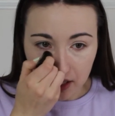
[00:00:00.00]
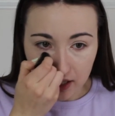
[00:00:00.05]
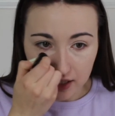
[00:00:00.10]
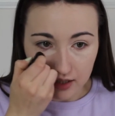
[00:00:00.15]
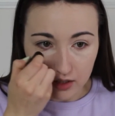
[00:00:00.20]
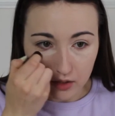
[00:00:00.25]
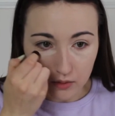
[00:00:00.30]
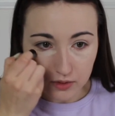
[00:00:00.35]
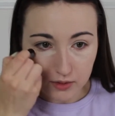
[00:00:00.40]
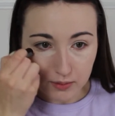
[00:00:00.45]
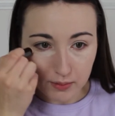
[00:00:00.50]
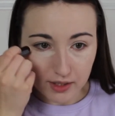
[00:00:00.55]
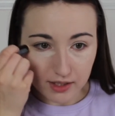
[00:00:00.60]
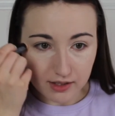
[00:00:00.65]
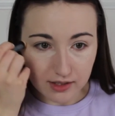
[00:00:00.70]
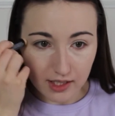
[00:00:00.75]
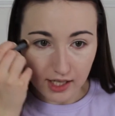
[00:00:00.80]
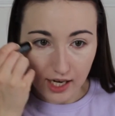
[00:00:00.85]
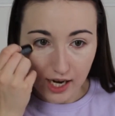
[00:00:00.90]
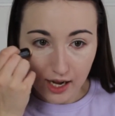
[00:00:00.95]
I can always
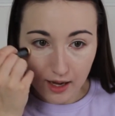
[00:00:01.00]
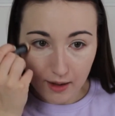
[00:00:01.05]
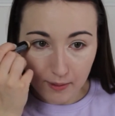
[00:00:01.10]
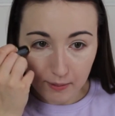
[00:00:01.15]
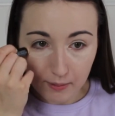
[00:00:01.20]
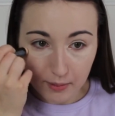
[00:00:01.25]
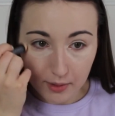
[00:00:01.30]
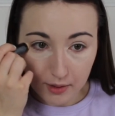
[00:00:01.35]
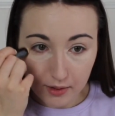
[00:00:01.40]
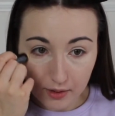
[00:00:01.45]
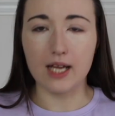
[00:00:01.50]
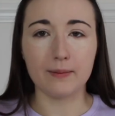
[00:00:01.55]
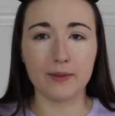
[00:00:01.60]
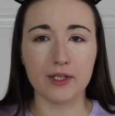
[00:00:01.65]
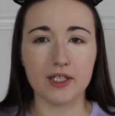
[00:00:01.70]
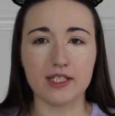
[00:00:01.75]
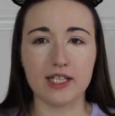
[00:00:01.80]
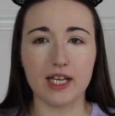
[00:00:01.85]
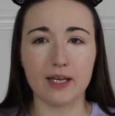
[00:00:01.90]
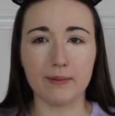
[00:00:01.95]
build it up. I'm
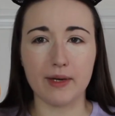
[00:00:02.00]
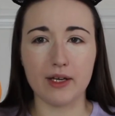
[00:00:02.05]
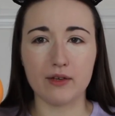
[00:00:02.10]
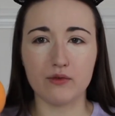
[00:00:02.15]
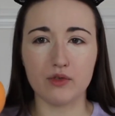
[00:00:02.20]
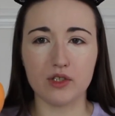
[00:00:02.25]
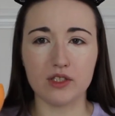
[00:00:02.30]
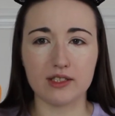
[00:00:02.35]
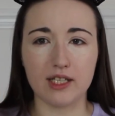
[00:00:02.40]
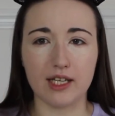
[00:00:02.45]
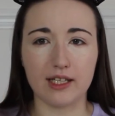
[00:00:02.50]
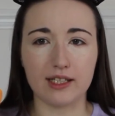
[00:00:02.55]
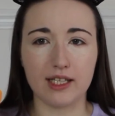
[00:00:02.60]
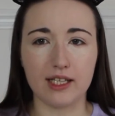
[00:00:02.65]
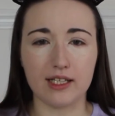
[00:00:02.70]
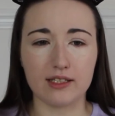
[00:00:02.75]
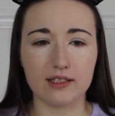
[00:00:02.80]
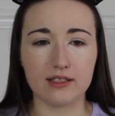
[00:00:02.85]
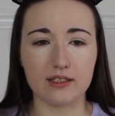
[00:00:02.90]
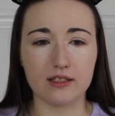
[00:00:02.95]
going to take my Real
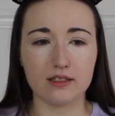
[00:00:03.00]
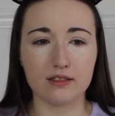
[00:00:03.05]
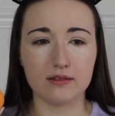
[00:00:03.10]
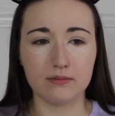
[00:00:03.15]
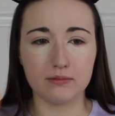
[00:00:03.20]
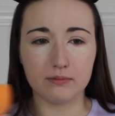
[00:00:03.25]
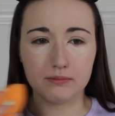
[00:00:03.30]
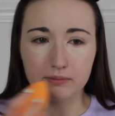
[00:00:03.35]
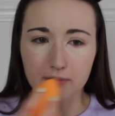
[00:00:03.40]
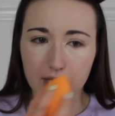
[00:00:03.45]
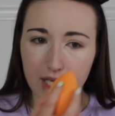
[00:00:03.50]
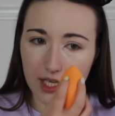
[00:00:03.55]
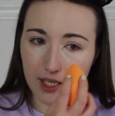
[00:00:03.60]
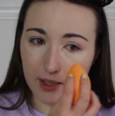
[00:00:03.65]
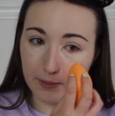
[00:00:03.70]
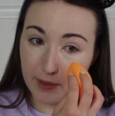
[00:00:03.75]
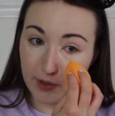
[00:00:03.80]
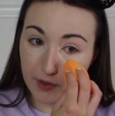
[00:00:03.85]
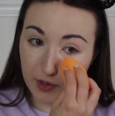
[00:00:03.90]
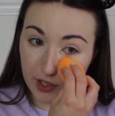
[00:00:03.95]
Techniques
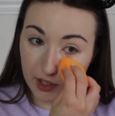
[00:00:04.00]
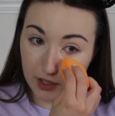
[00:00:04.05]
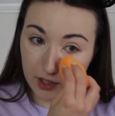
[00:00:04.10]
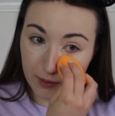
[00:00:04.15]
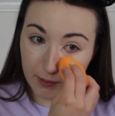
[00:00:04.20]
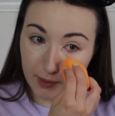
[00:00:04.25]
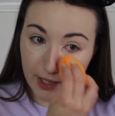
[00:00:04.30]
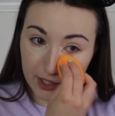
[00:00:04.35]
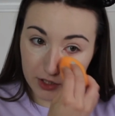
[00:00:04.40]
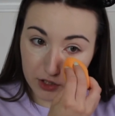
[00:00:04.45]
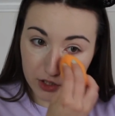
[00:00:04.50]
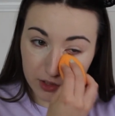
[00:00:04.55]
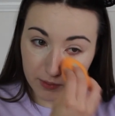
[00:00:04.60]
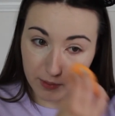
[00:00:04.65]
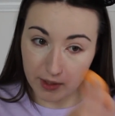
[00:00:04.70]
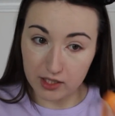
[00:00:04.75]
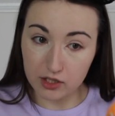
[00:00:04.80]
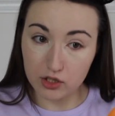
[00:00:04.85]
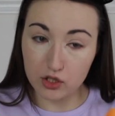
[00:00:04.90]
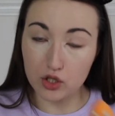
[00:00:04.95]
uh, Miracle Complexion
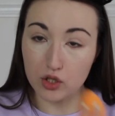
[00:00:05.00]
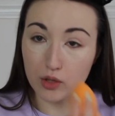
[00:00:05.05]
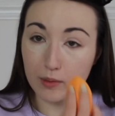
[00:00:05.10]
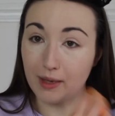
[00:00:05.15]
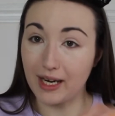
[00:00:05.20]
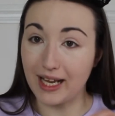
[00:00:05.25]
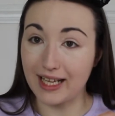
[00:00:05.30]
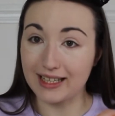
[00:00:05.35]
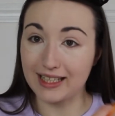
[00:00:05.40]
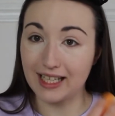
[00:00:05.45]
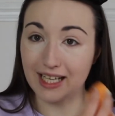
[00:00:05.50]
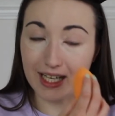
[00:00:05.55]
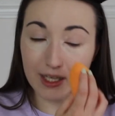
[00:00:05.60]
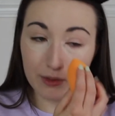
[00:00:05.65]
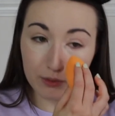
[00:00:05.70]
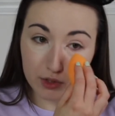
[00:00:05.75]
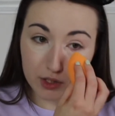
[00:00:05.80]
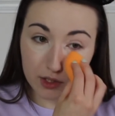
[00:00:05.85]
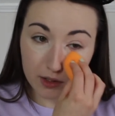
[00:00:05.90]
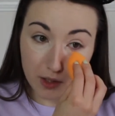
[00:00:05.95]
Sponge to blend that
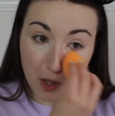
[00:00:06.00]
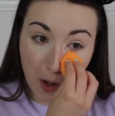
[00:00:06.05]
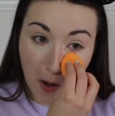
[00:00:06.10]
out.